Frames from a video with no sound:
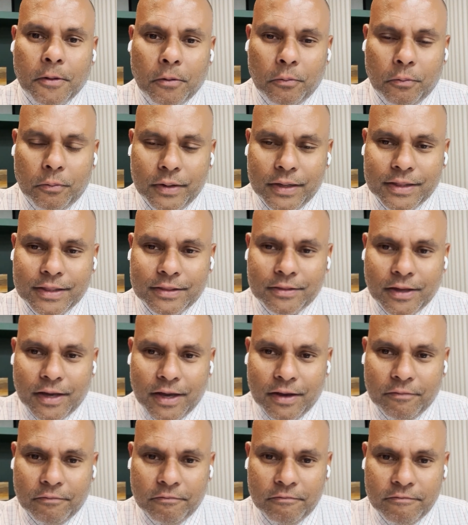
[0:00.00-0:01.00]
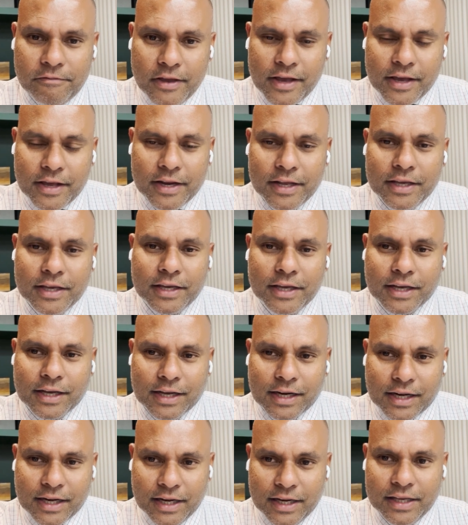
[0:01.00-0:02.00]
with a very
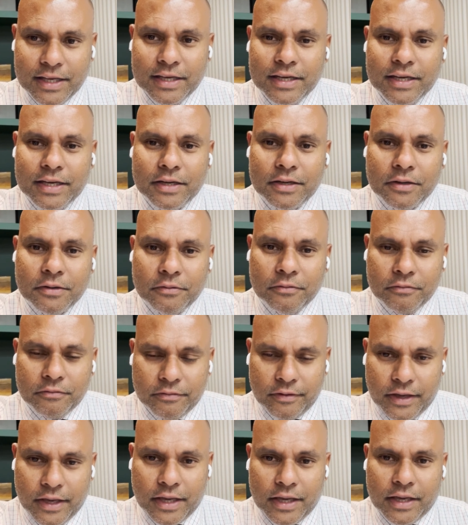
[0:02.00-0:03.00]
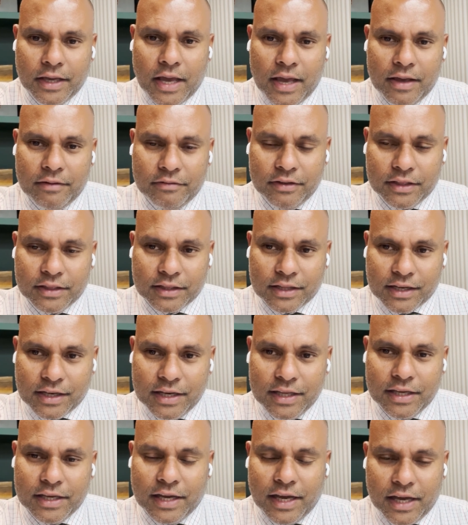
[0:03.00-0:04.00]
clear way, with
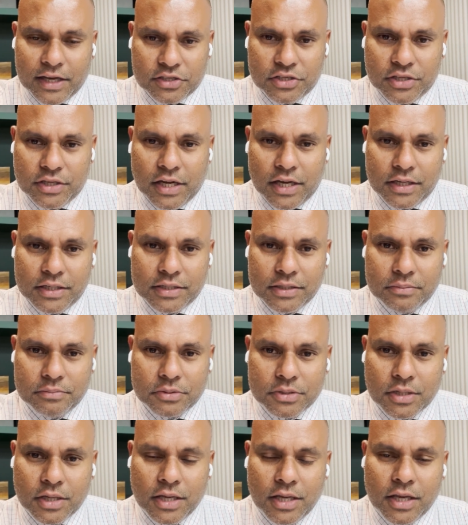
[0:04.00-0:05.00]
clear action items.